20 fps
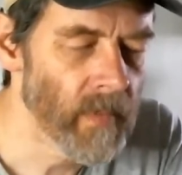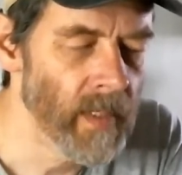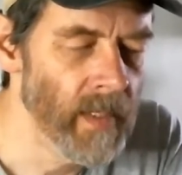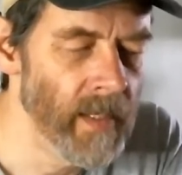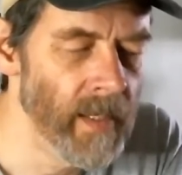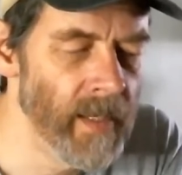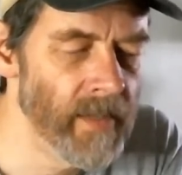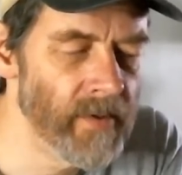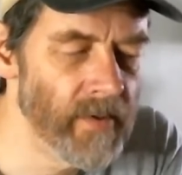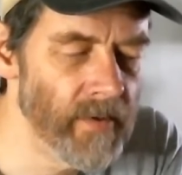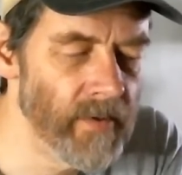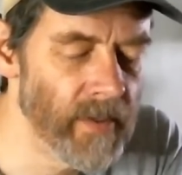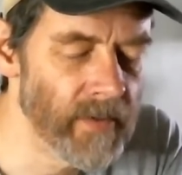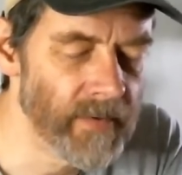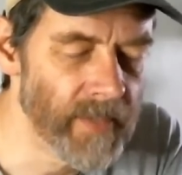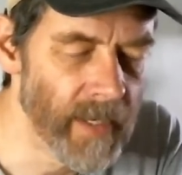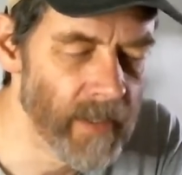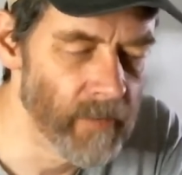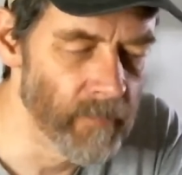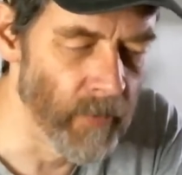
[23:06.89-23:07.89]
and the
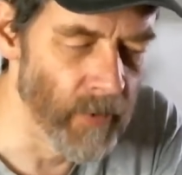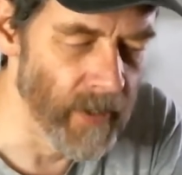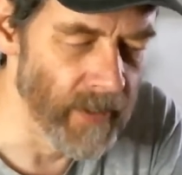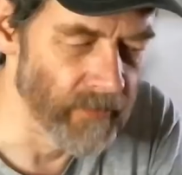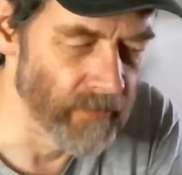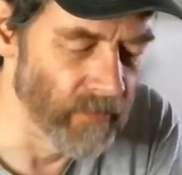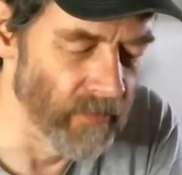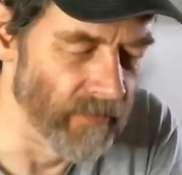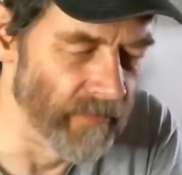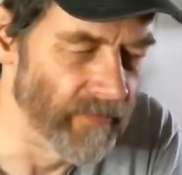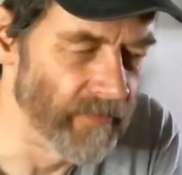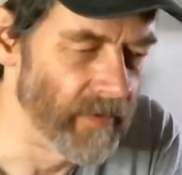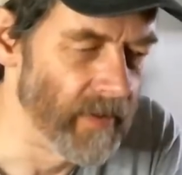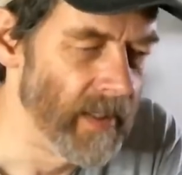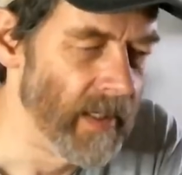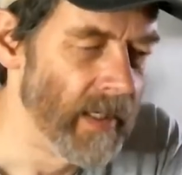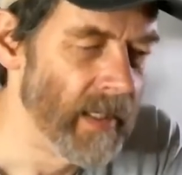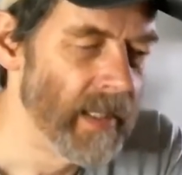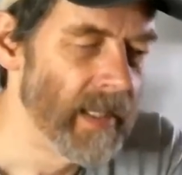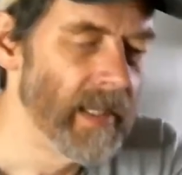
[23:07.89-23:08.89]
tail breaks off.
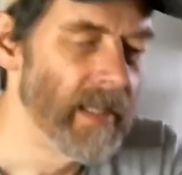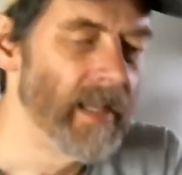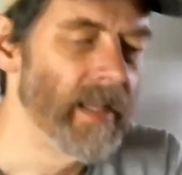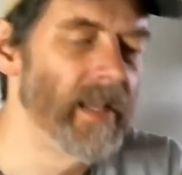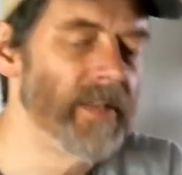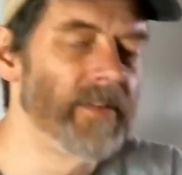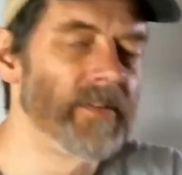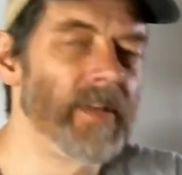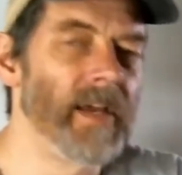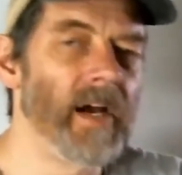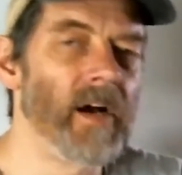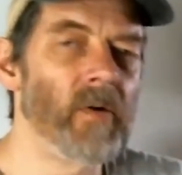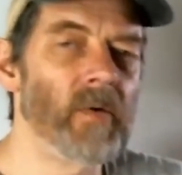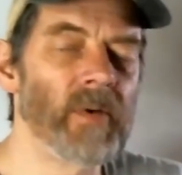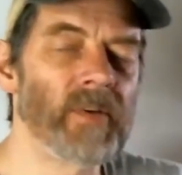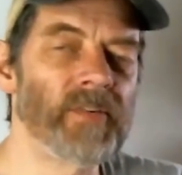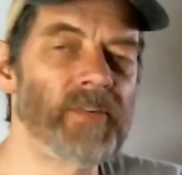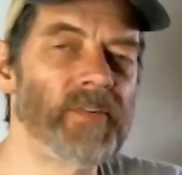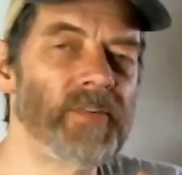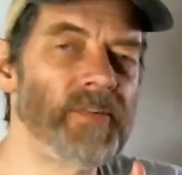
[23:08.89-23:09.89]
And now
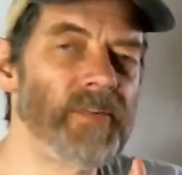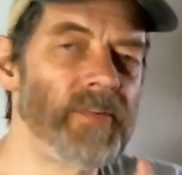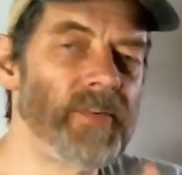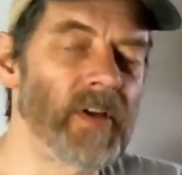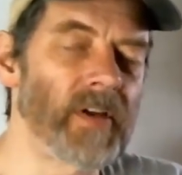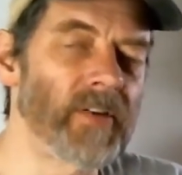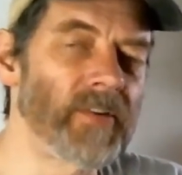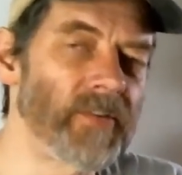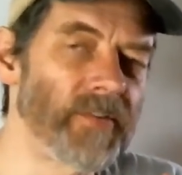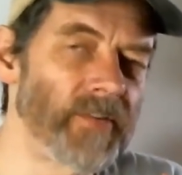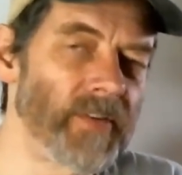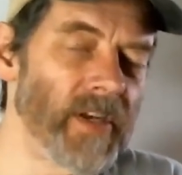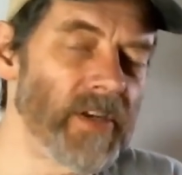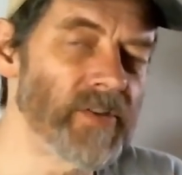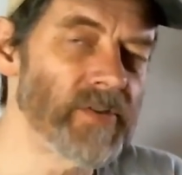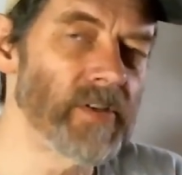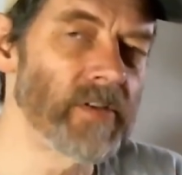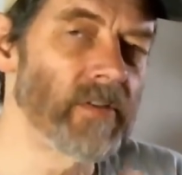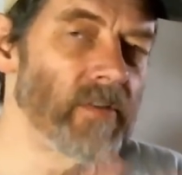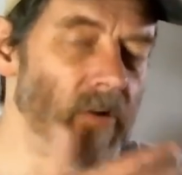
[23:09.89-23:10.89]
a
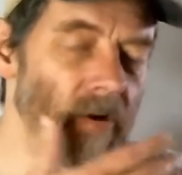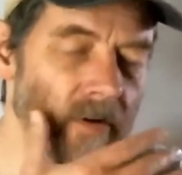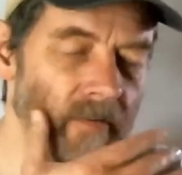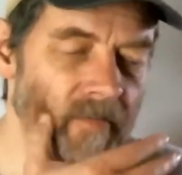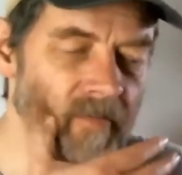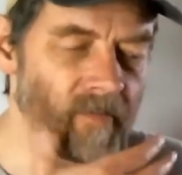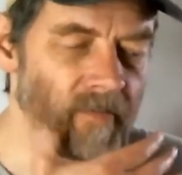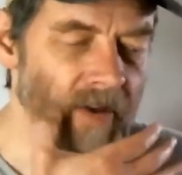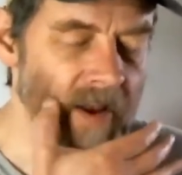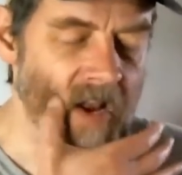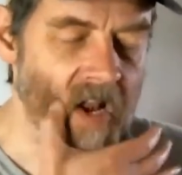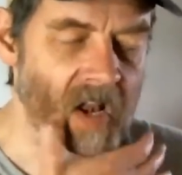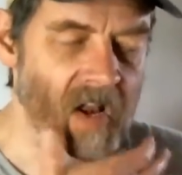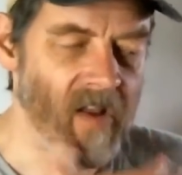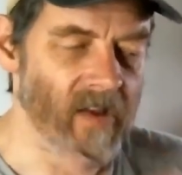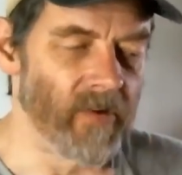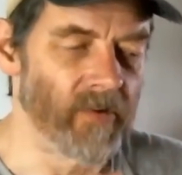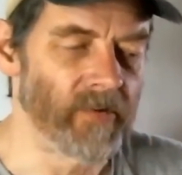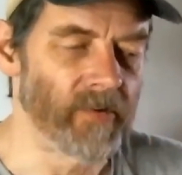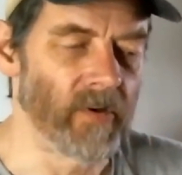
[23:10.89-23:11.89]
succession of
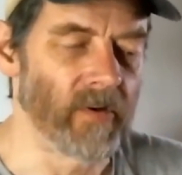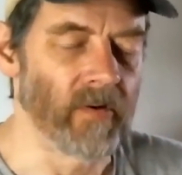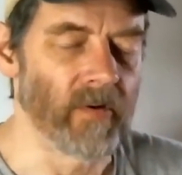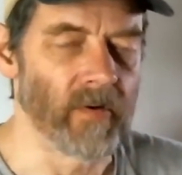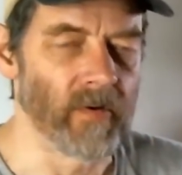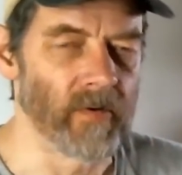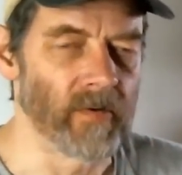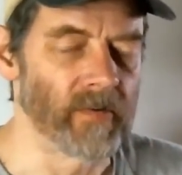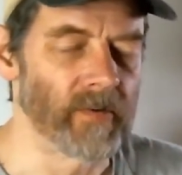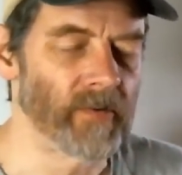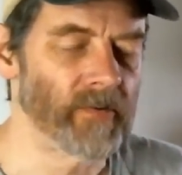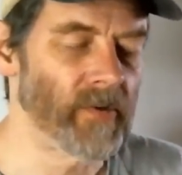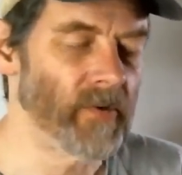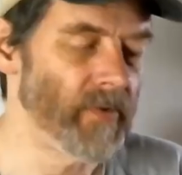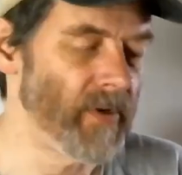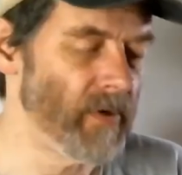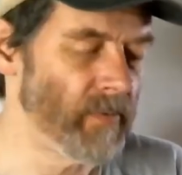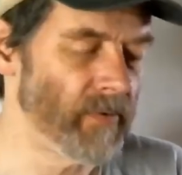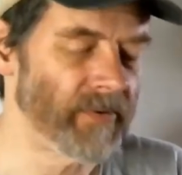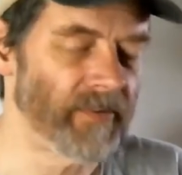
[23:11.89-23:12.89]
failures occurred. So
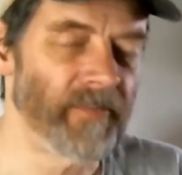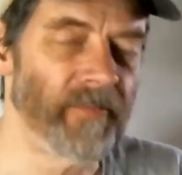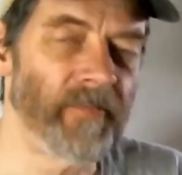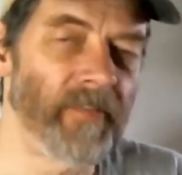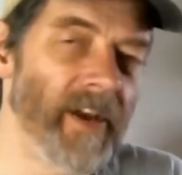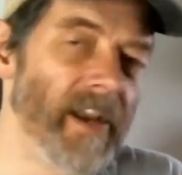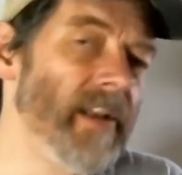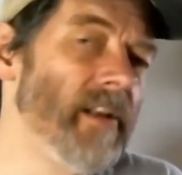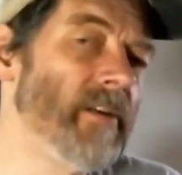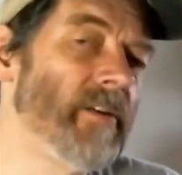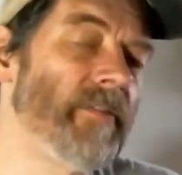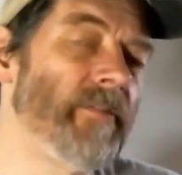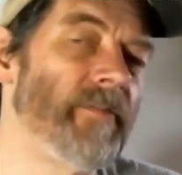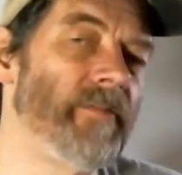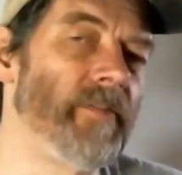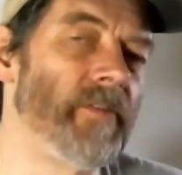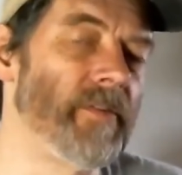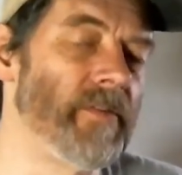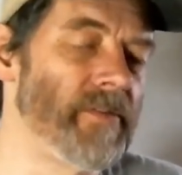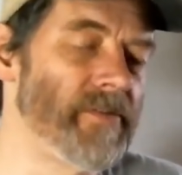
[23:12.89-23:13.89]
there was a failure
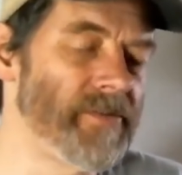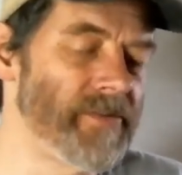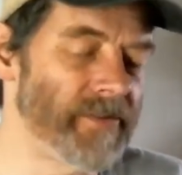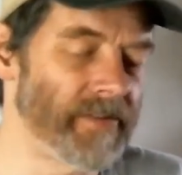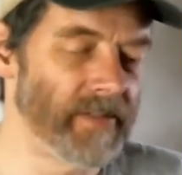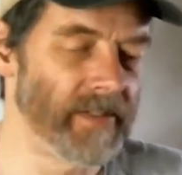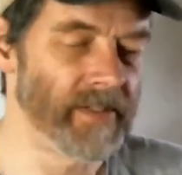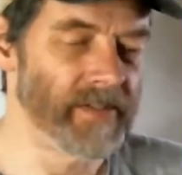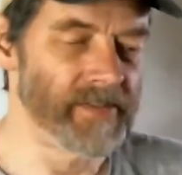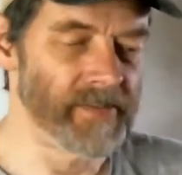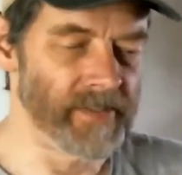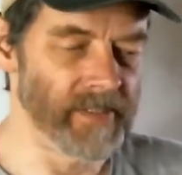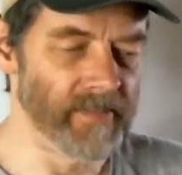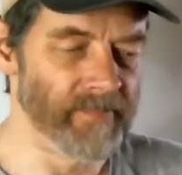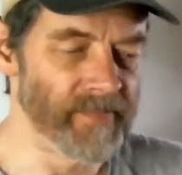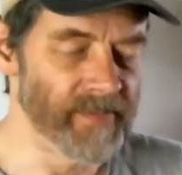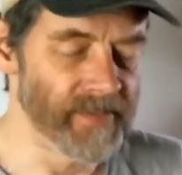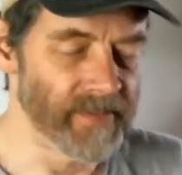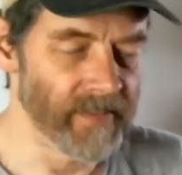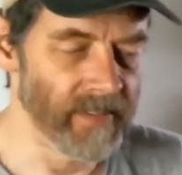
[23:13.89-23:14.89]
first, it
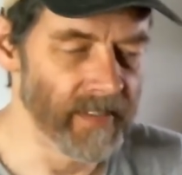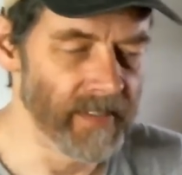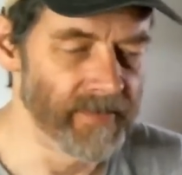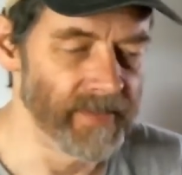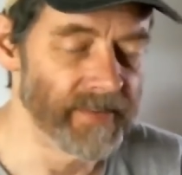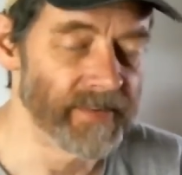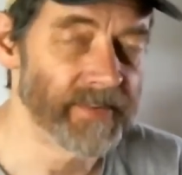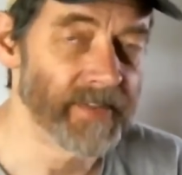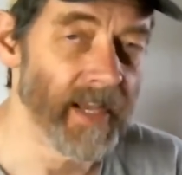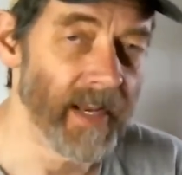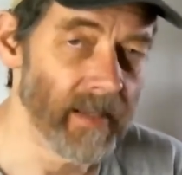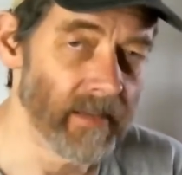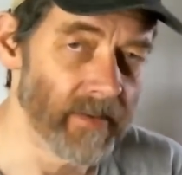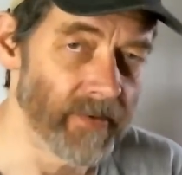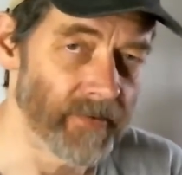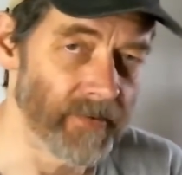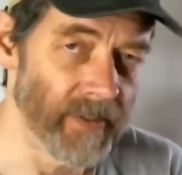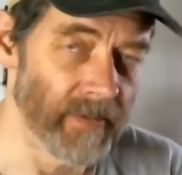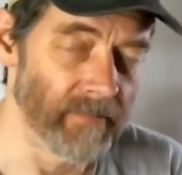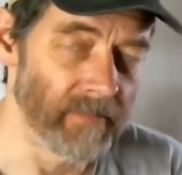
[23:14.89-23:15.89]
seems, in the tail
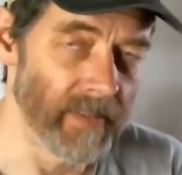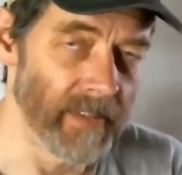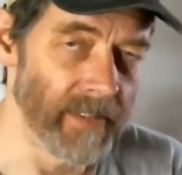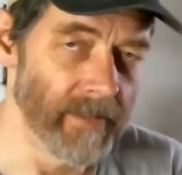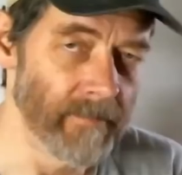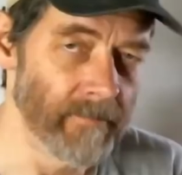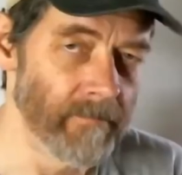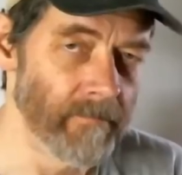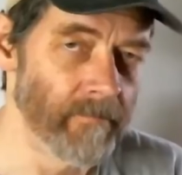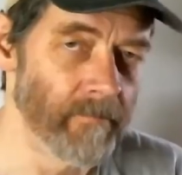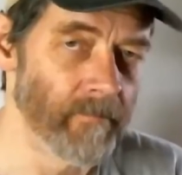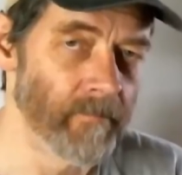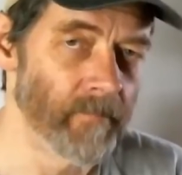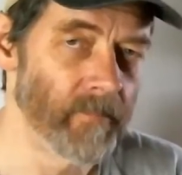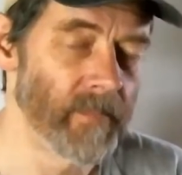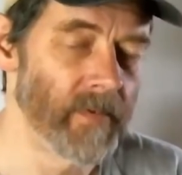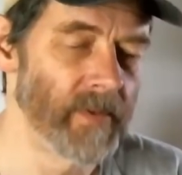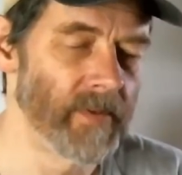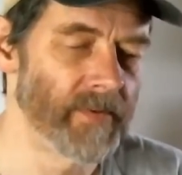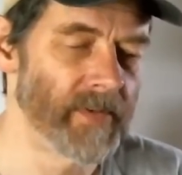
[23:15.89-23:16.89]
assembly,
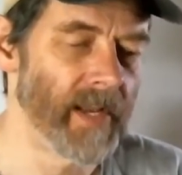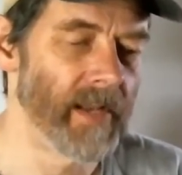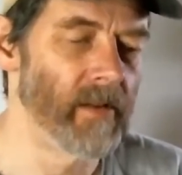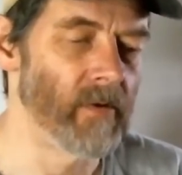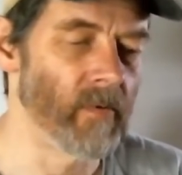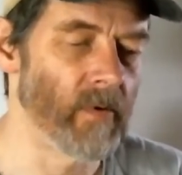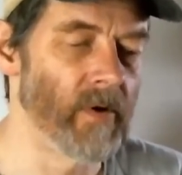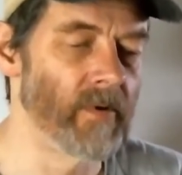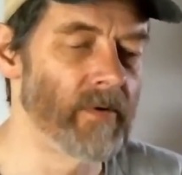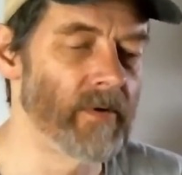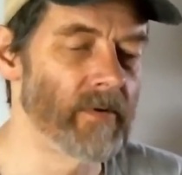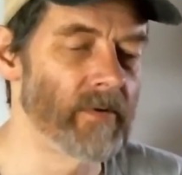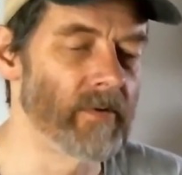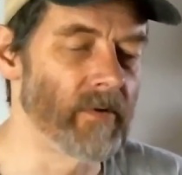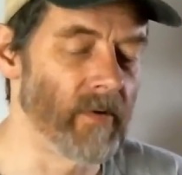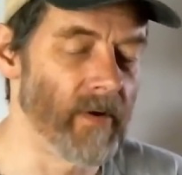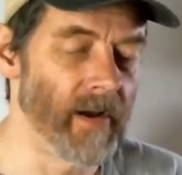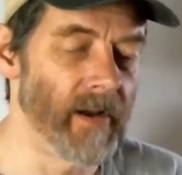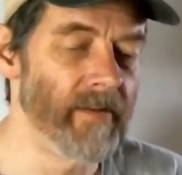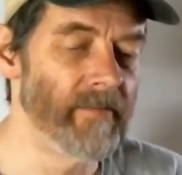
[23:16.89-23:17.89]
tail rotor
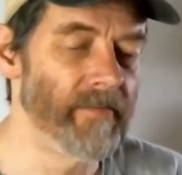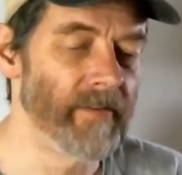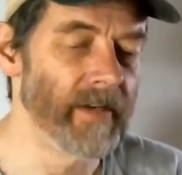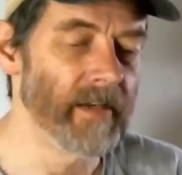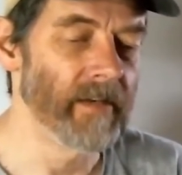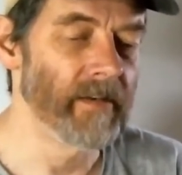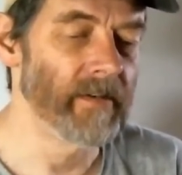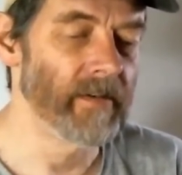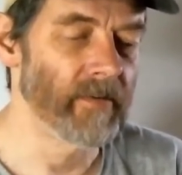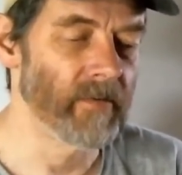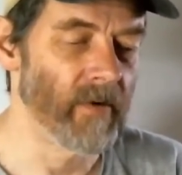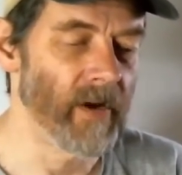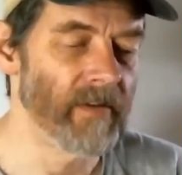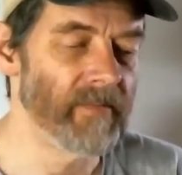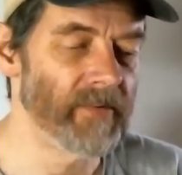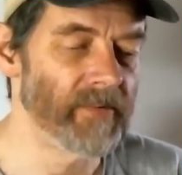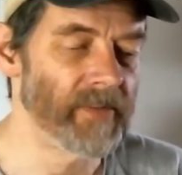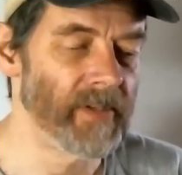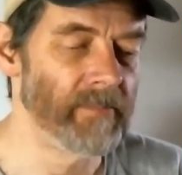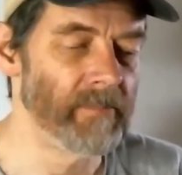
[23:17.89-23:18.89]
drive
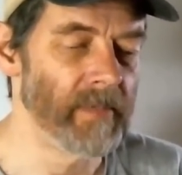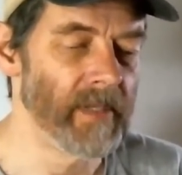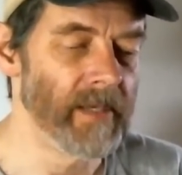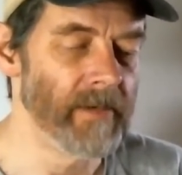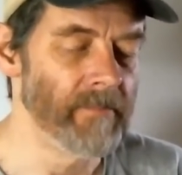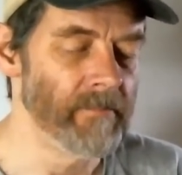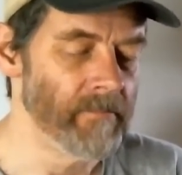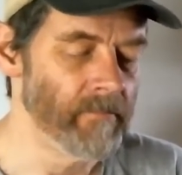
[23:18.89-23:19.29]
assembly.